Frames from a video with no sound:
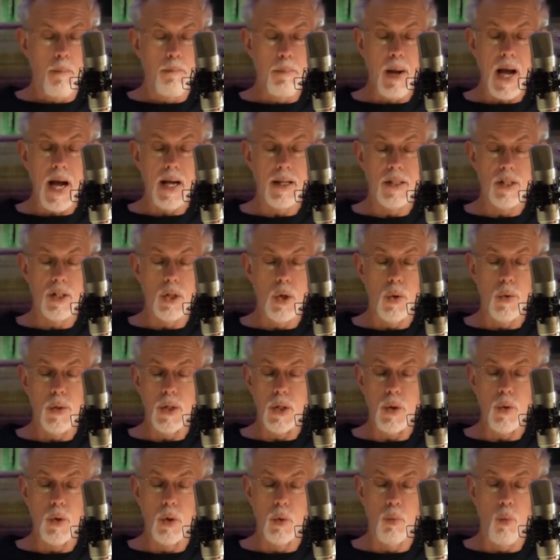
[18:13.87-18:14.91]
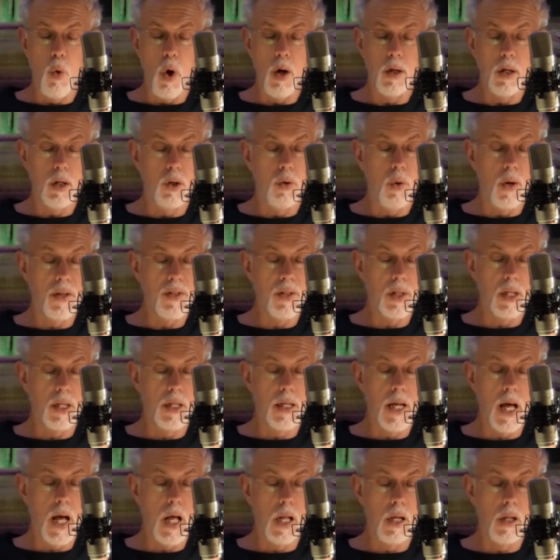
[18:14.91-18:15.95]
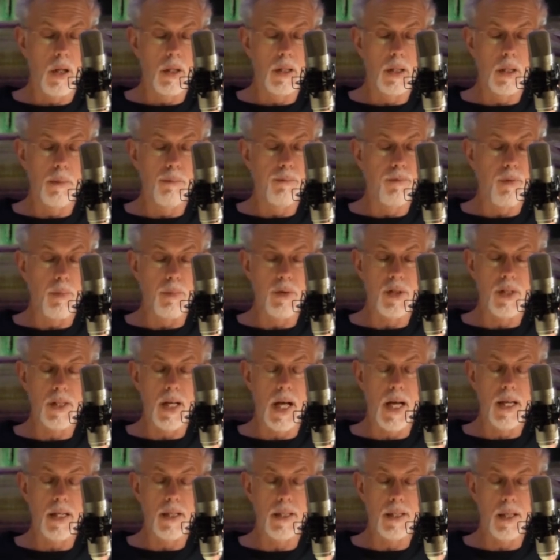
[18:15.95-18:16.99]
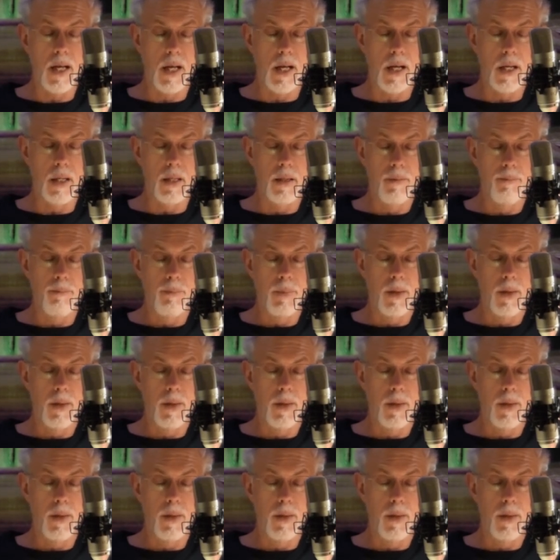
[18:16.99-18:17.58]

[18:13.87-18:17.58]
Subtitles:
packed so that you could walk across the canal on them from side to side.